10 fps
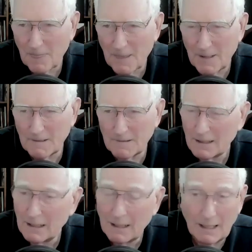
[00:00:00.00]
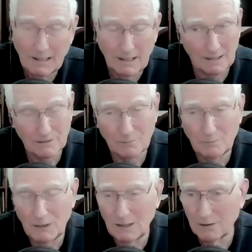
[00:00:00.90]
You know, and and to
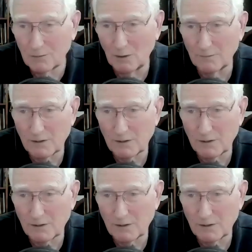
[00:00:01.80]
me, the twelve